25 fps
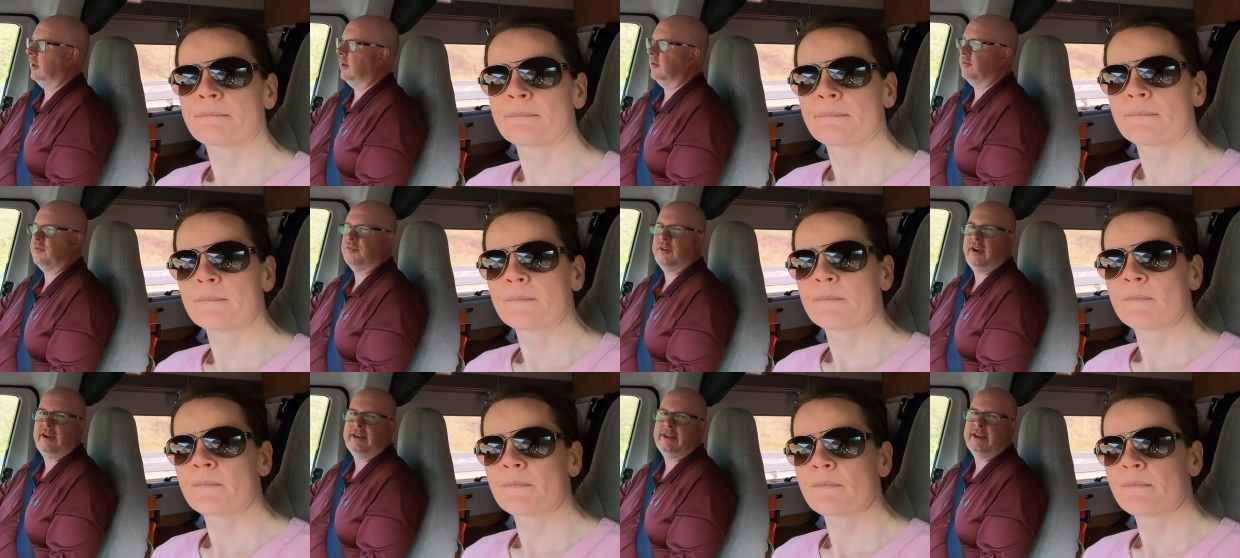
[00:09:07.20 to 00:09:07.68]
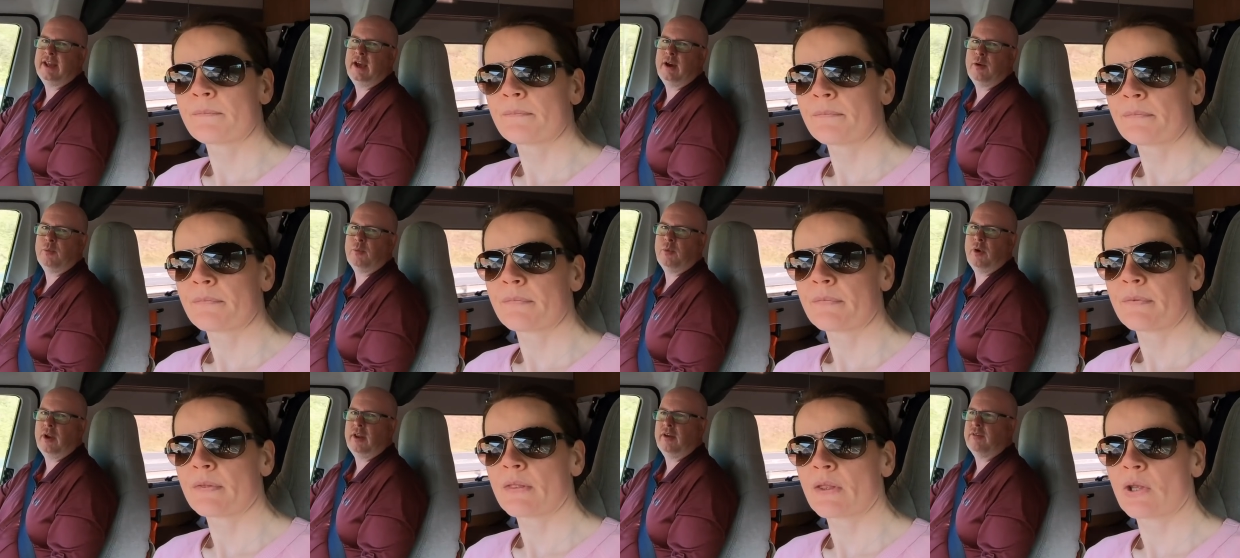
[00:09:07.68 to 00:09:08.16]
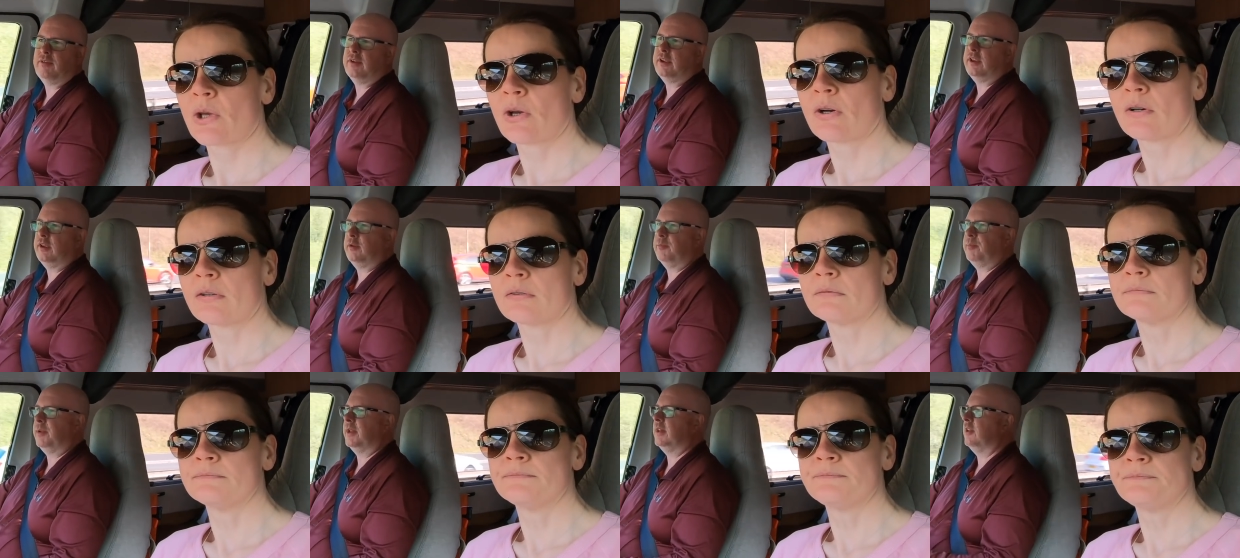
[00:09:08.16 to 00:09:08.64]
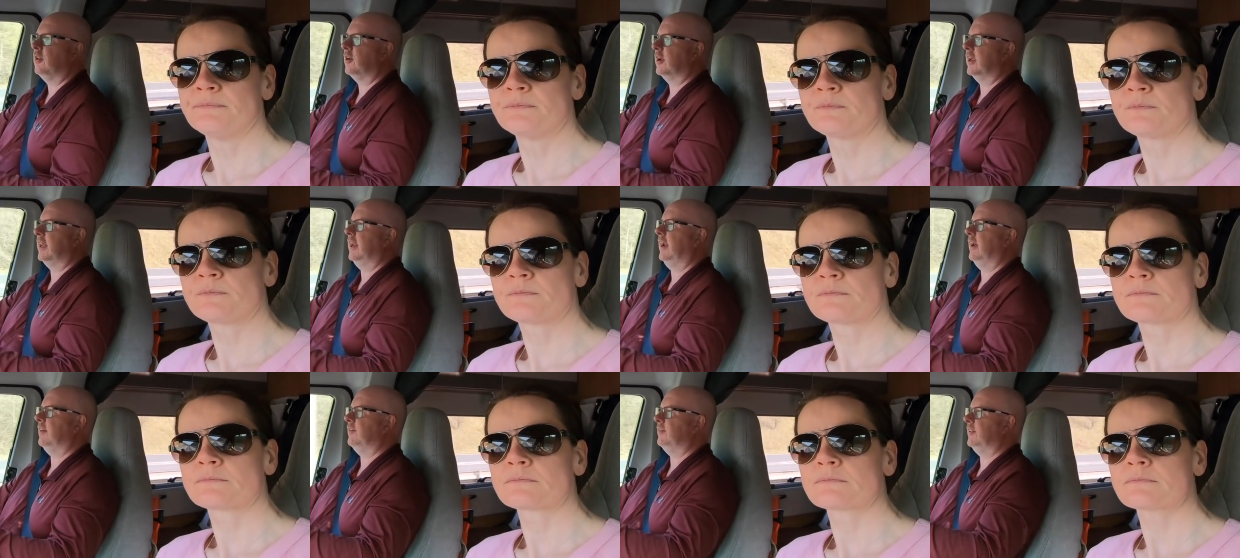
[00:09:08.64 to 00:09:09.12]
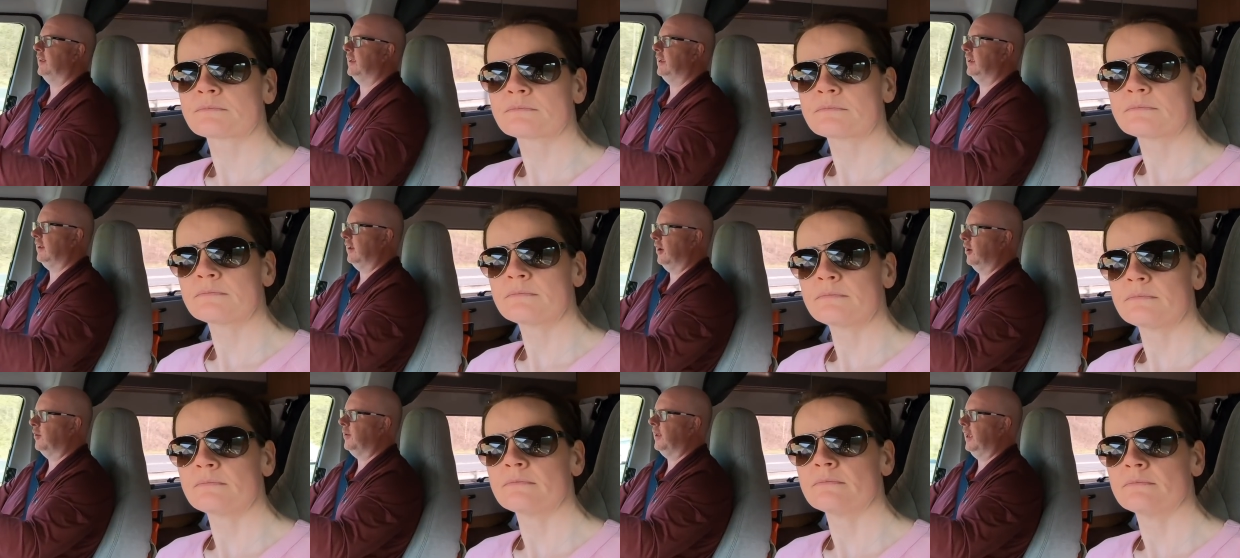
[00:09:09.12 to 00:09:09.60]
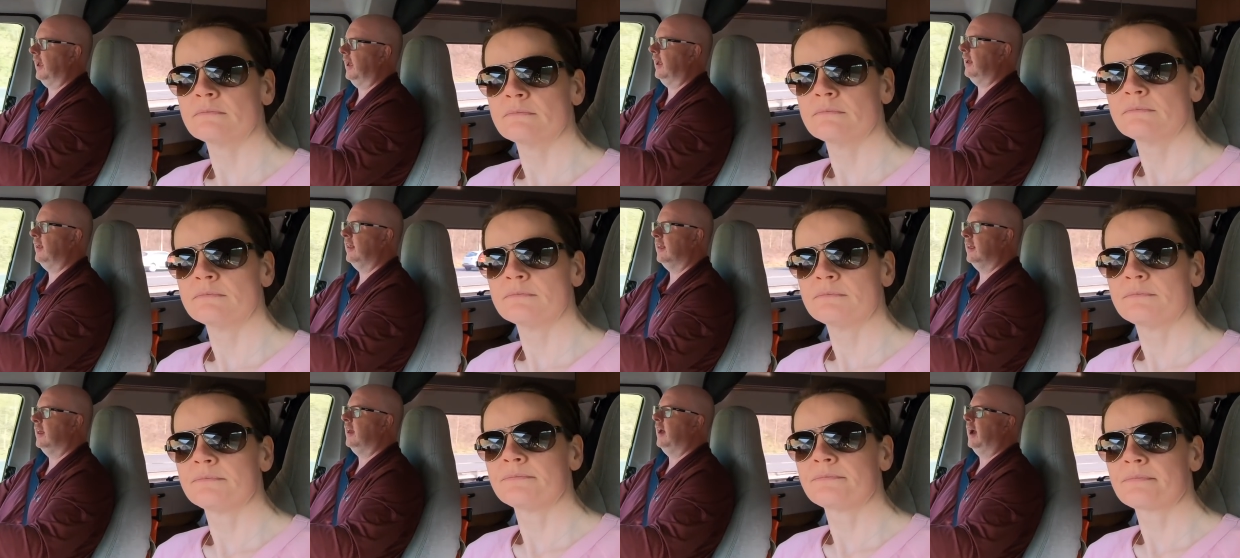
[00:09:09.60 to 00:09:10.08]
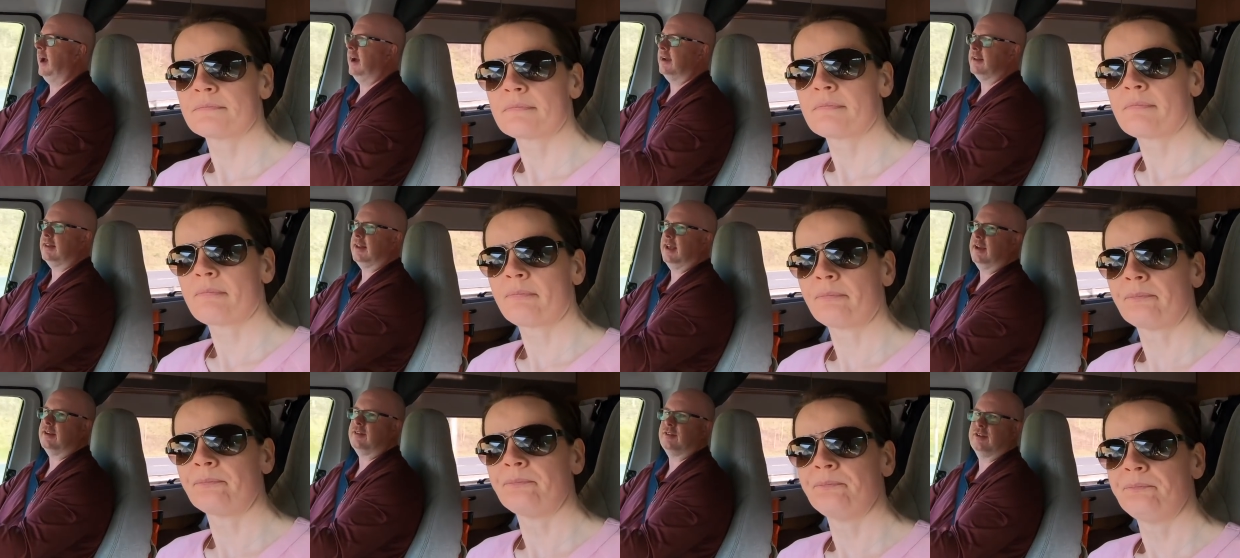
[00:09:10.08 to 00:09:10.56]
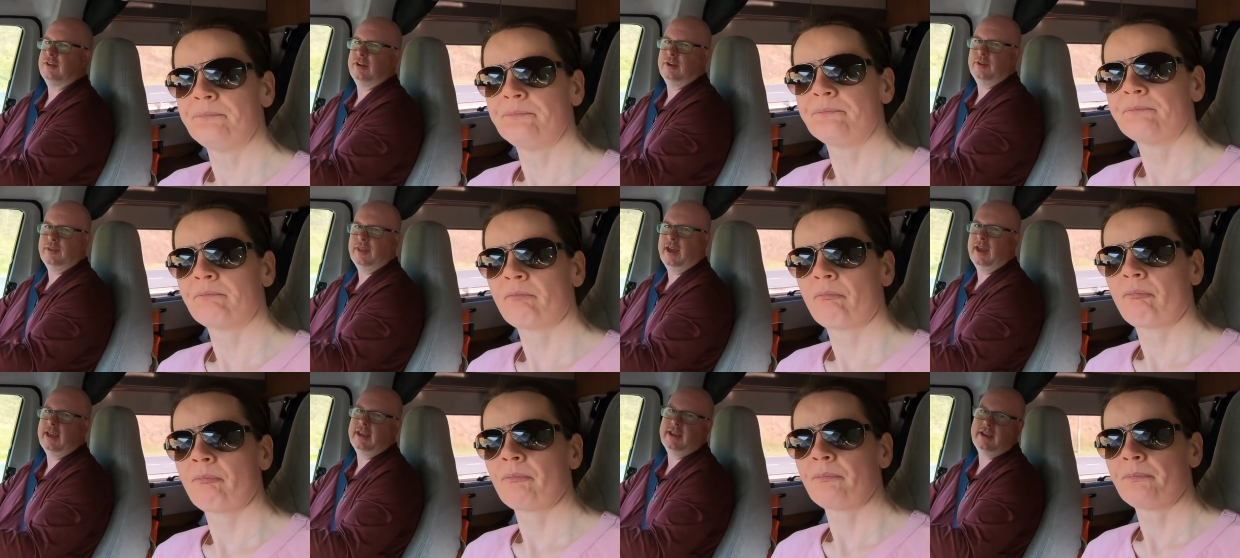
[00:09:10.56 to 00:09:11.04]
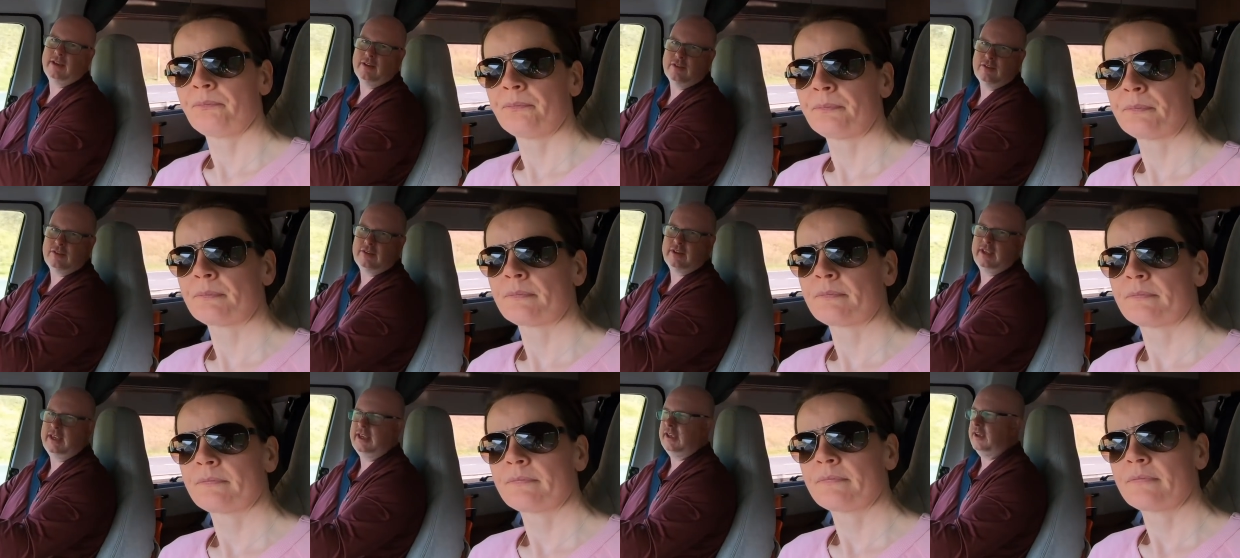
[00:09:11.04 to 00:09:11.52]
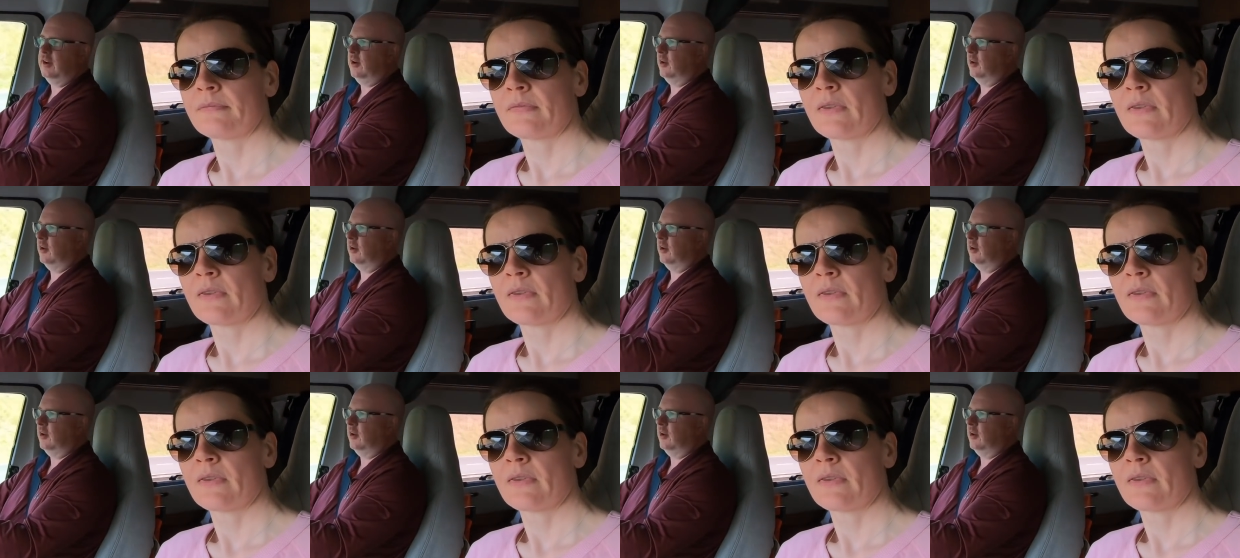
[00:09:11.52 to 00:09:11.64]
Speaker 1: uh, find out whatever you've been looking at thinking, oh yeah, I'd like to do that. You can see